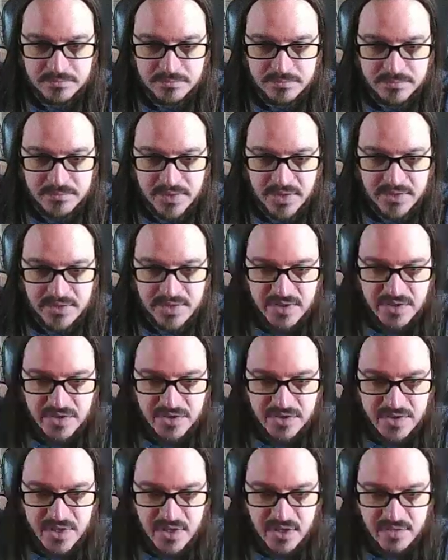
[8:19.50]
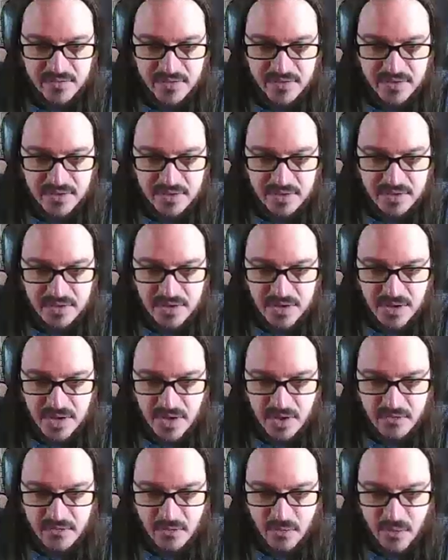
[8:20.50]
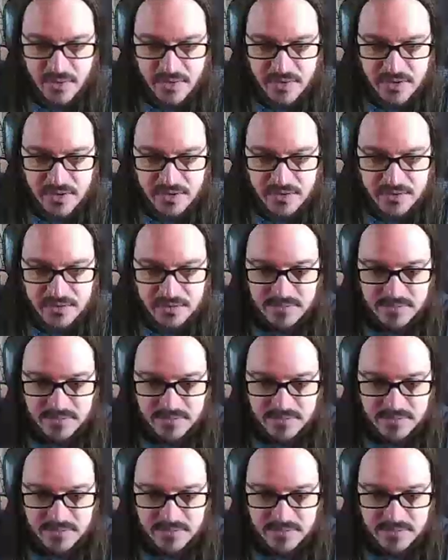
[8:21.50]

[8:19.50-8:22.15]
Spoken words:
Like I said, just kind of avoid these.